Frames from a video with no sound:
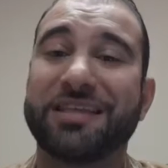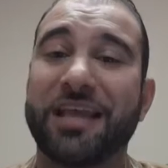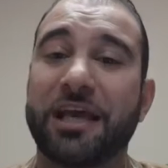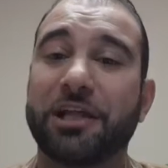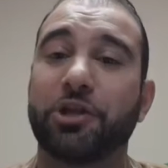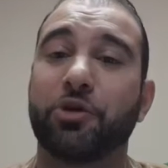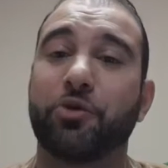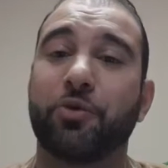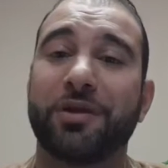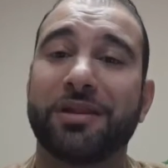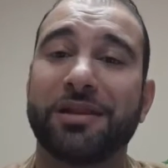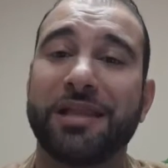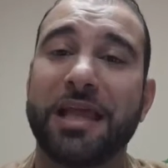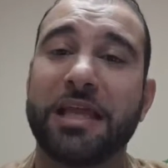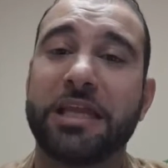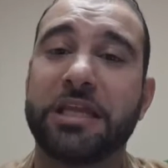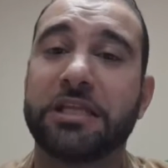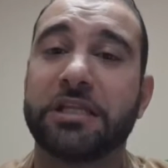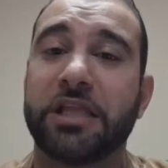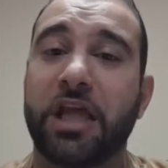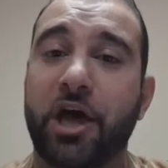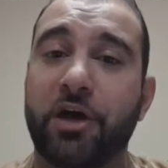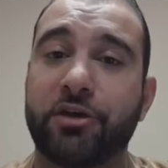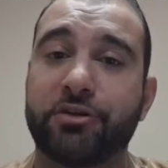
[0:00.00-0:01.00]
seller
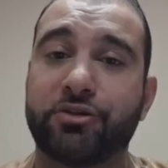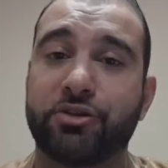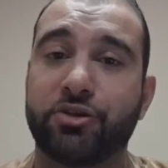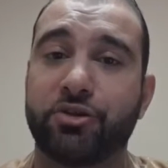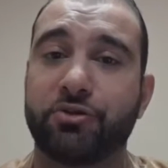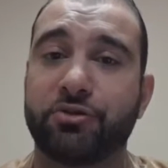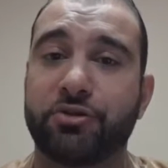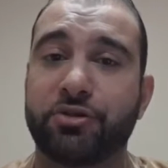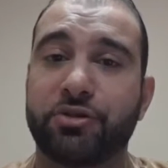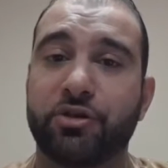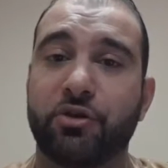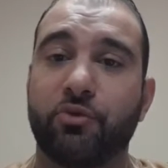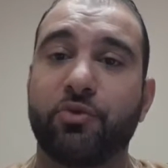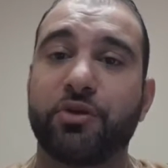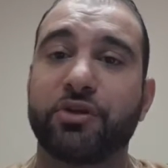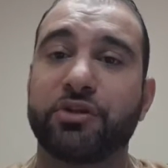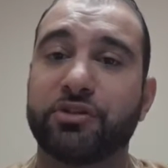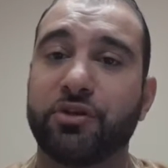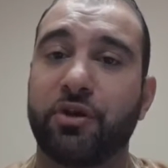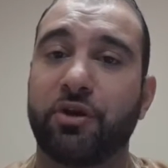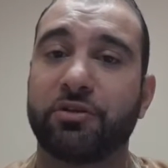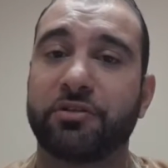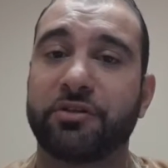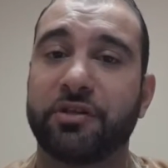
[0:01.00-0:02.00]
related lawsuits
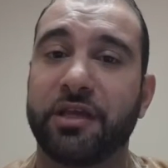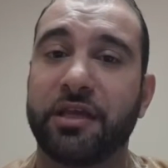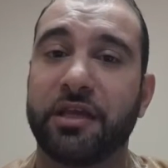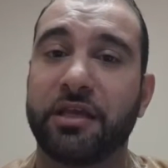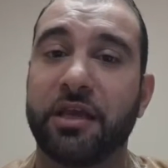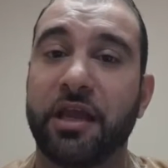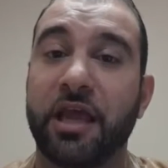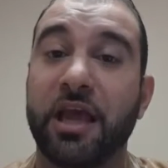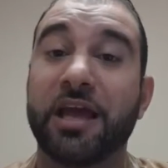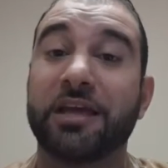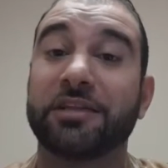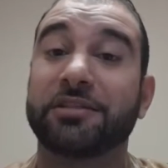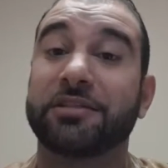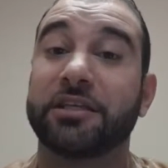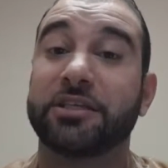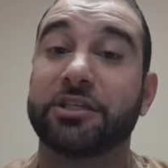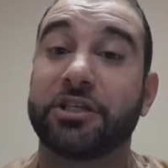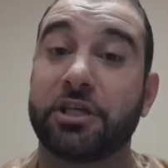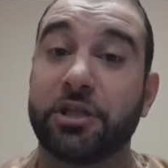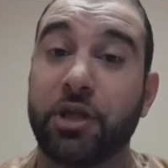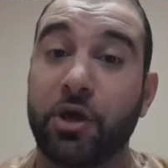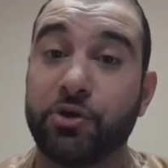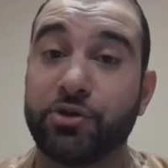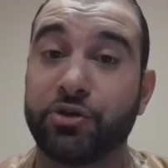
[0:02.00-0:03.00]
result in
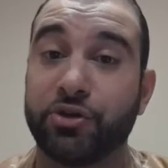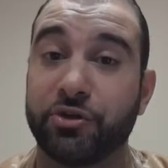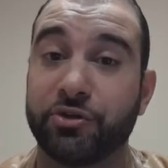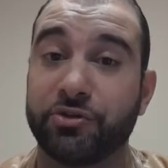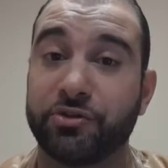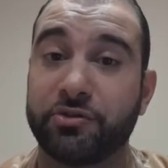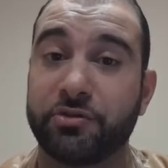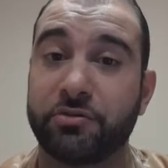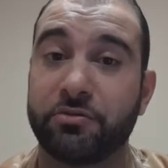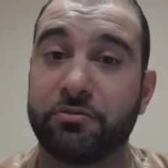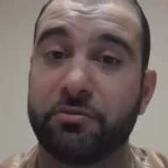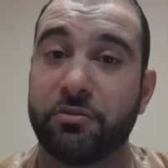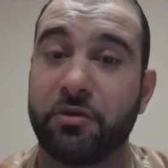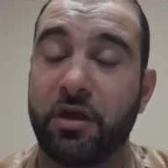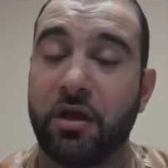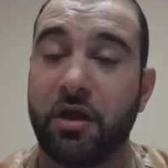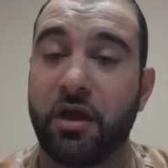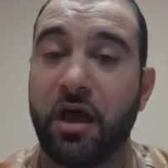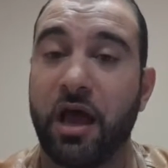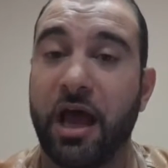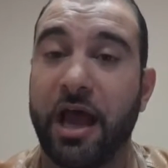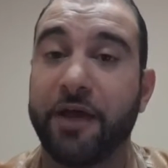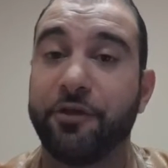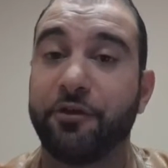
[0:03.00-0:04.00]
disclosures,
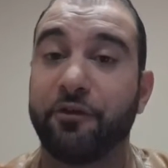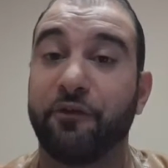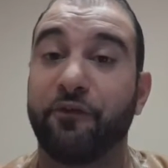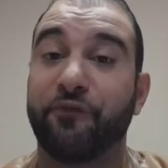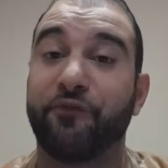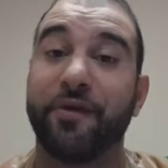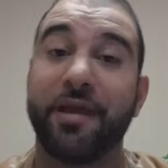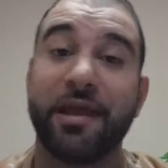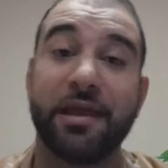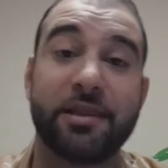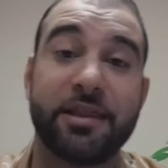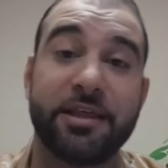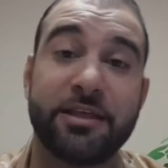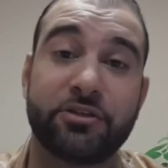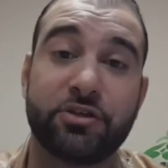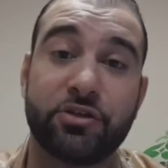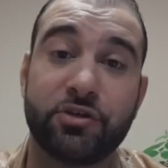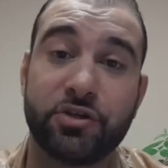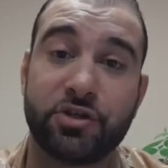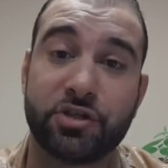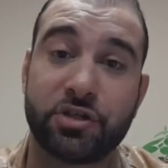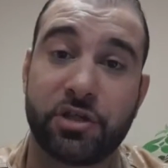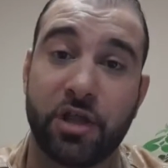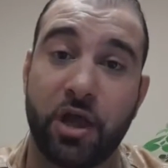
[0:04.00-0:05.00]
either failing
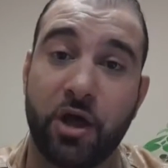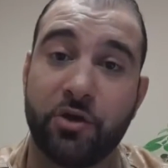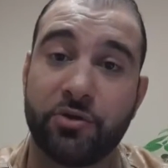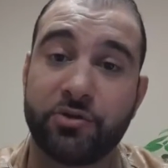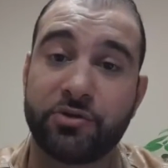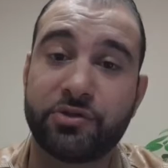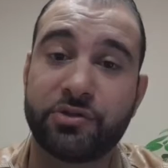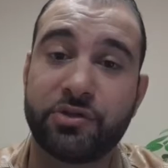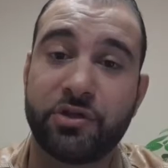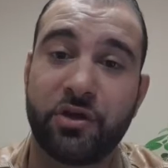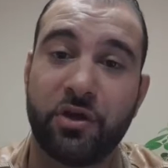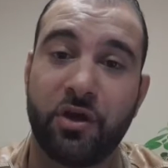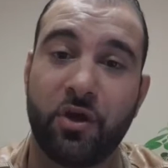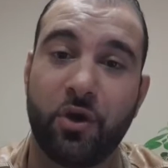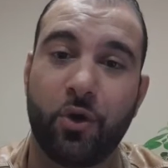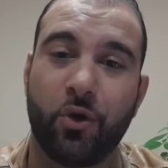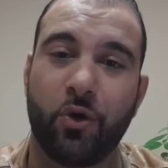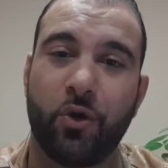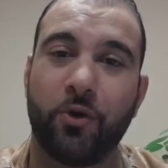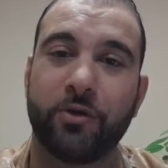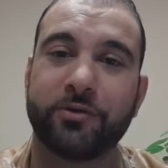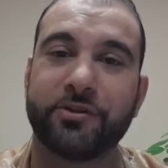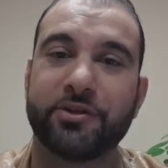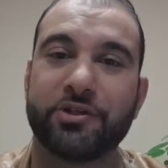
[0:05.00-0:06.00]
to disclose
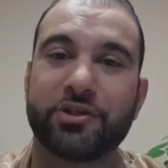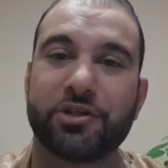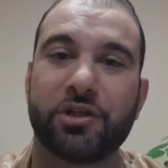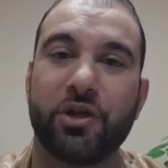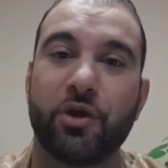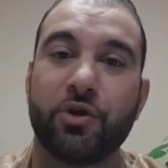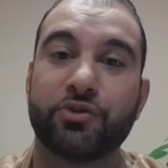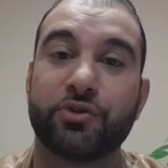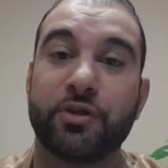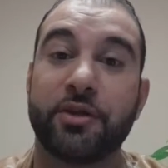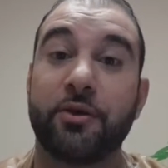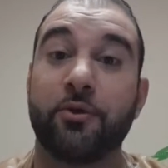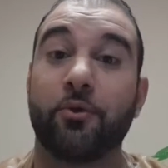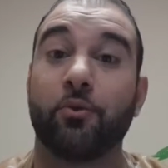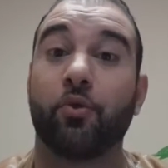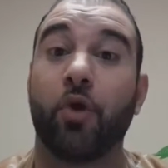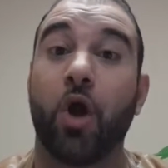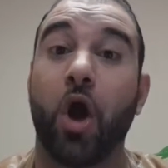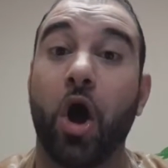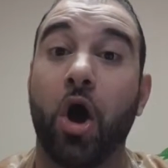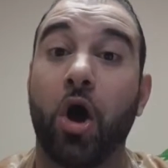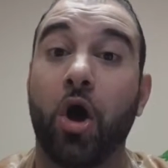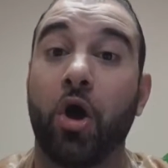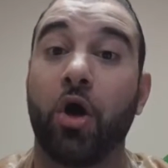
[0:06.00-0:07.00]
or disclosing
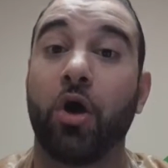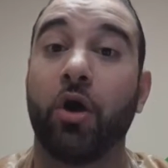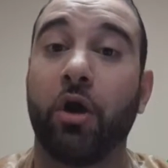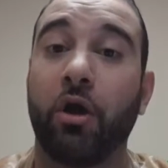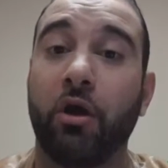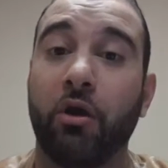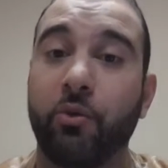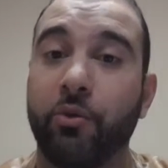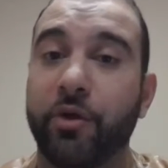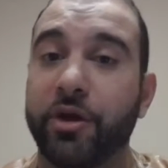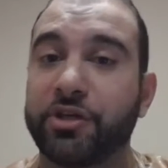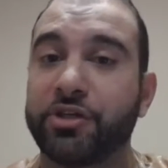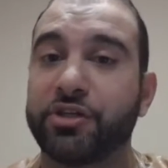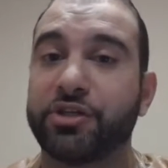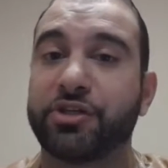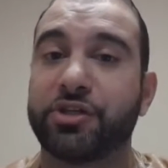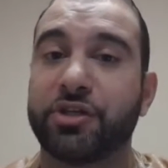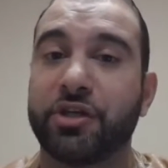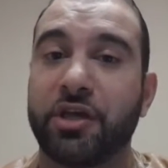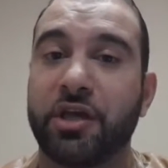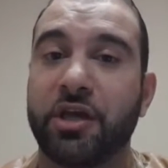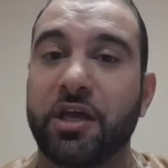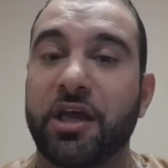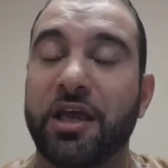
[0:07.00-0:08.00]
wrong,
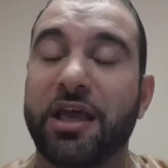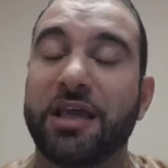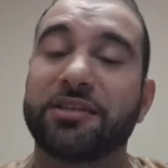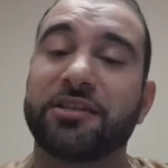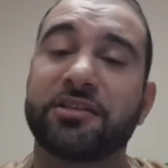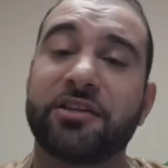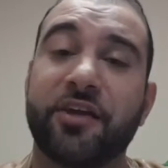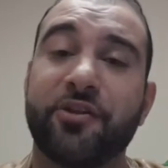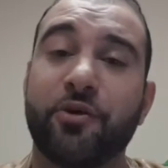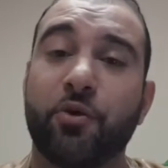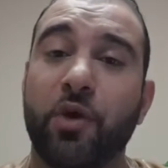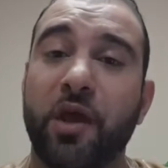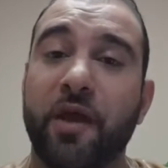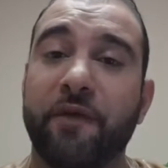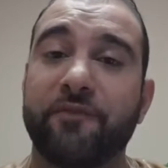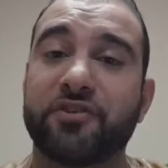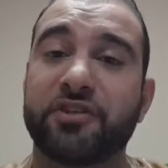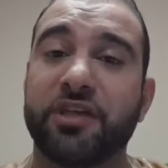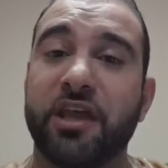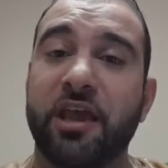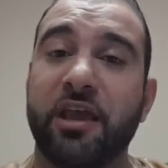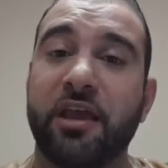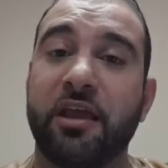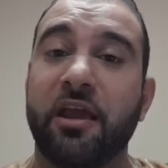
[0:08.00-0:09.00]
which is another way
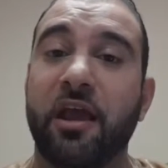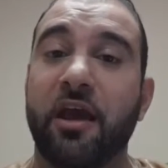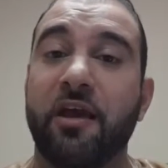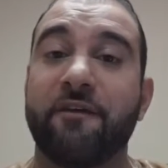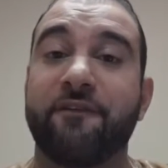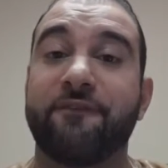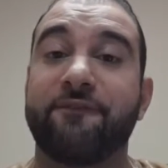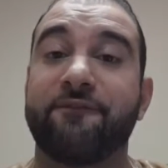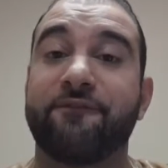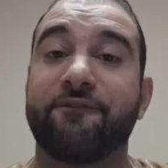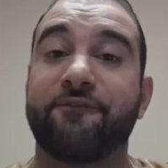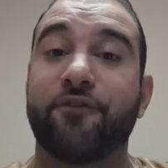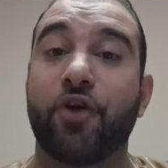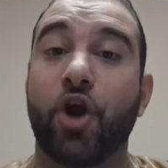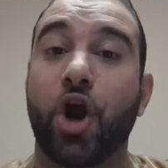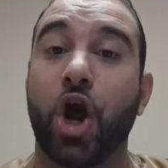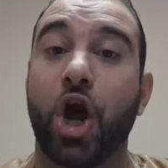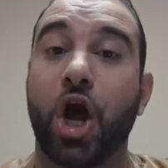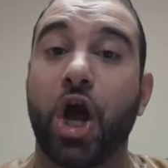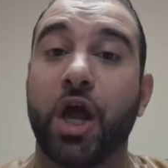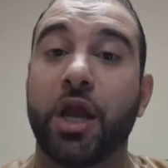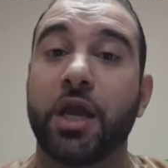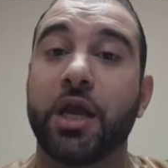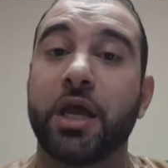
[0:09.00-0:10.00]
of saying
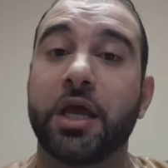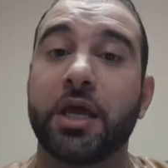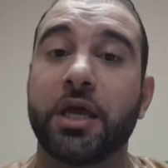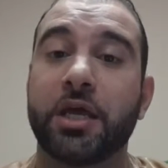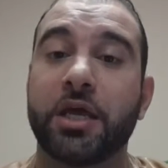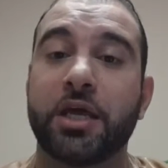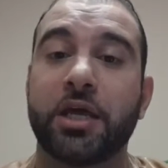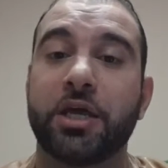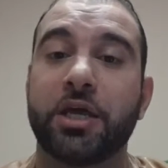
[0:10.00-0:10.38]
fraud.